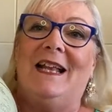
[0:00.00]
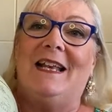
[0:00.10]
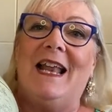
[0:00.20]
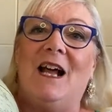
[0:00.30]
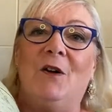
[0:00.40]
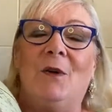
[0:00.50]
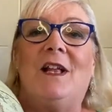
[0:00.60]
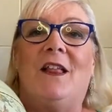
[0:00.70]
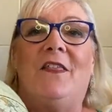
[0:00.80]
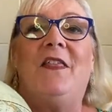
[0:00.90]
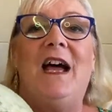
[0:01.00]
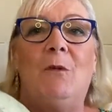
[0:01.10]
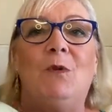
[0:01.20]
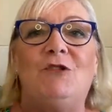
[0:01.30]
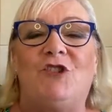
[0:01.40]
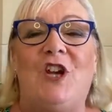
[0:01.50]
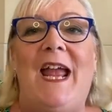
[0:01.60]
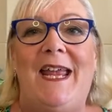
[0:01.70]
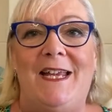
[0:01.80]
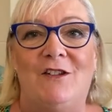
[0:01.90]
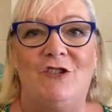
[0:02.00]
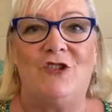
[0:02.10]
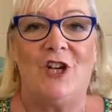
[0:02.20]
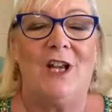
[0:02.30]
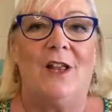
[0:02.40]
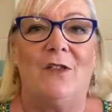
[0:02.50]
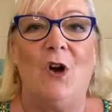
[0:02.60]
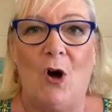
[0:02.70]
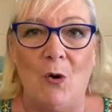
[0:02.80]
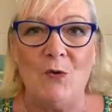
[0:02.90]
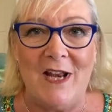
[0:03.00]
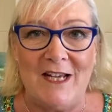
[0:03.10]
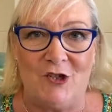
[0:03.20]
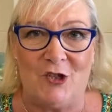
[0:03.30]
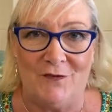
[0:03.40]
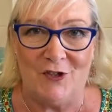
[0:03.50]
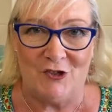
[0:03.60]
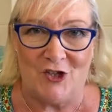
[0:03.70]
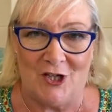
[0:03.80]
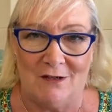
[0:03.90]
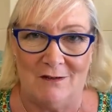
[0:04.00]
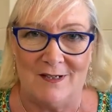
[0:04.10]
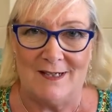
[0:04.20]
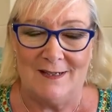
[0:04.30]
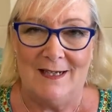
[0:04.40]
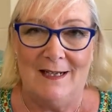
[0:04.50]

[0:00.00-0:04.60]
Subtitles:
Now, that will change the whole nature of your chart.